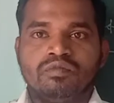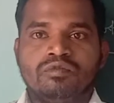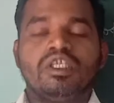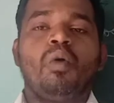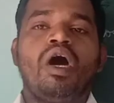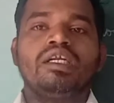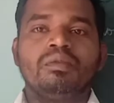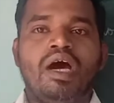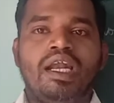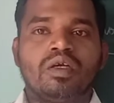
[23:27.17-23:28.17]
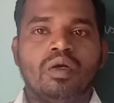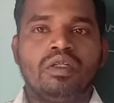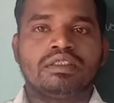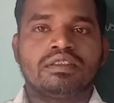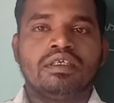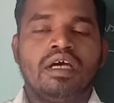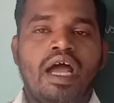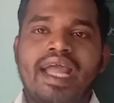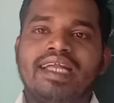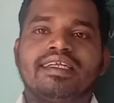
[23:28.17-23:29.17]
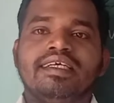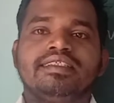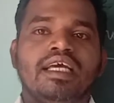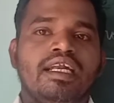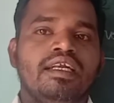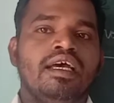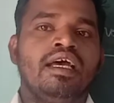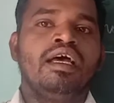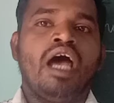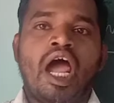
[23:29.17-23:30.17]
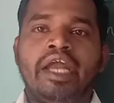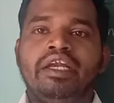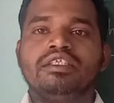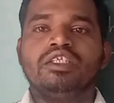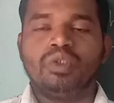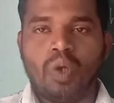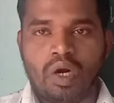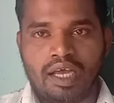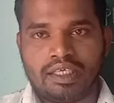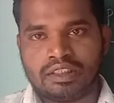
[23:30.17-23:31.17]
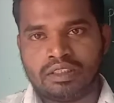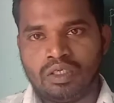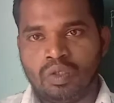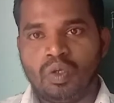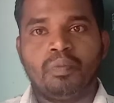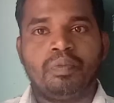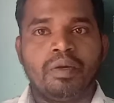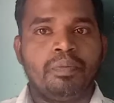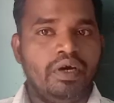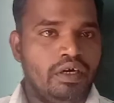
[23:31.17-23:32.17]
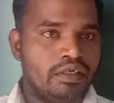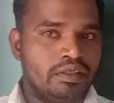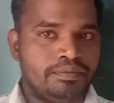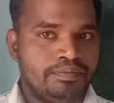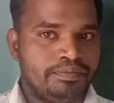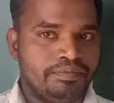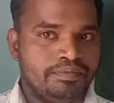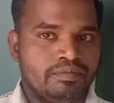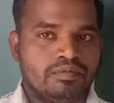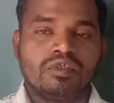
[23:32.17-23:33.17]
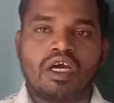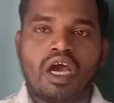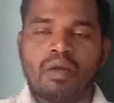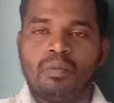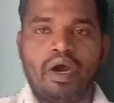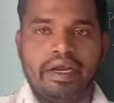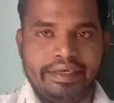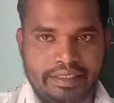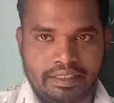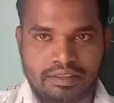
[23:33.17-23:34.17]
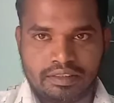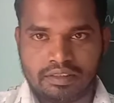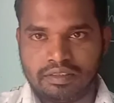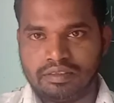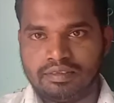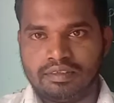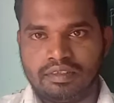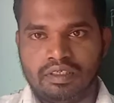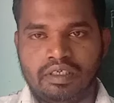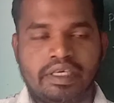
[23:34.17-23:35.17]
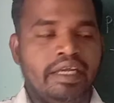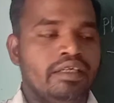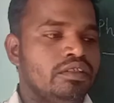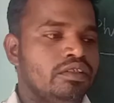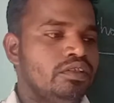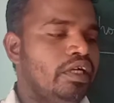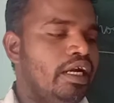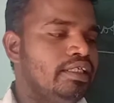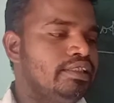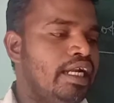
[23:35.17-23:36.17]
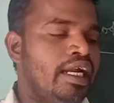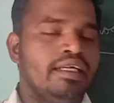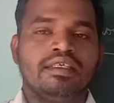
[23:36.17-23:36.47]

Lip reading: The water molecules act as an hydrogen donors to prepare the carbohydrates. Okay, do you understand?